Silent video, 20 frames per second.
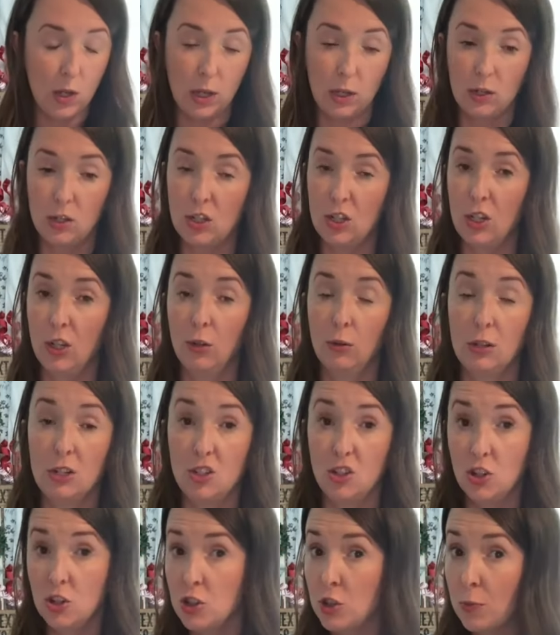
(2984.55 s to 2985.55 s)
We could do
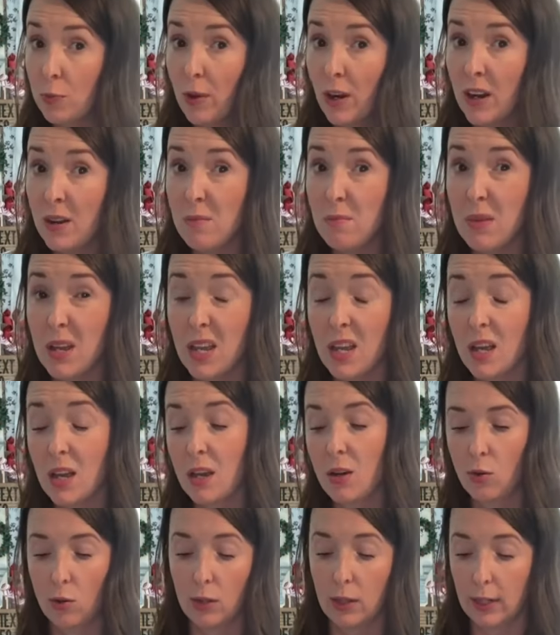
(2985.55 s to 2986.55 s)
a gingerbread
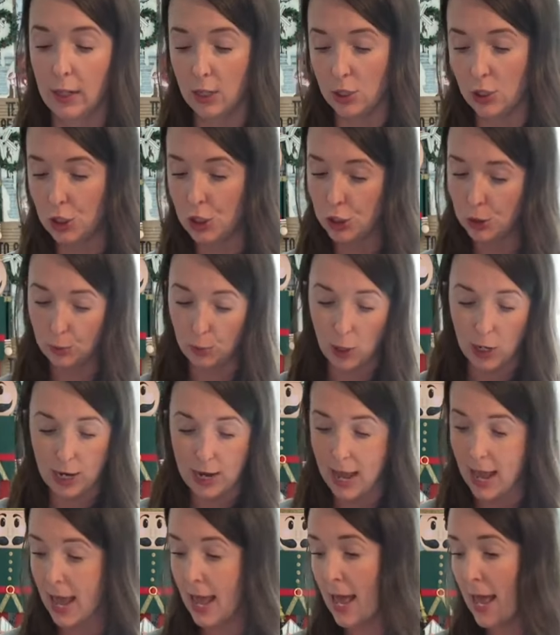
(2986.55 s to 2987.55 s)
man or like a
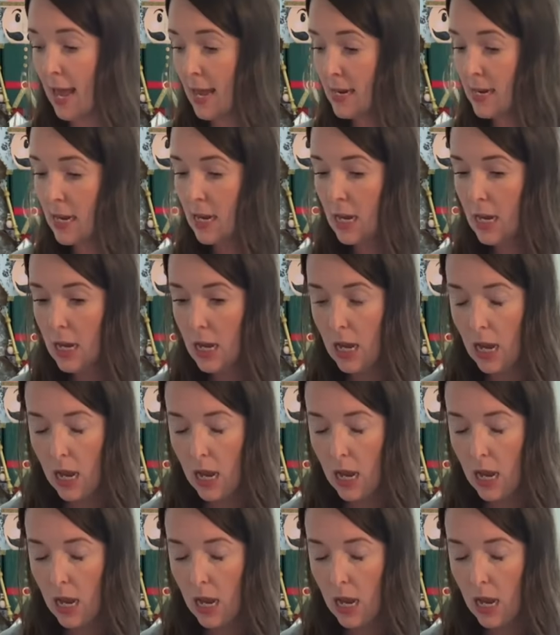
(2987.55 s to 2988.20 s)
gingerbread head.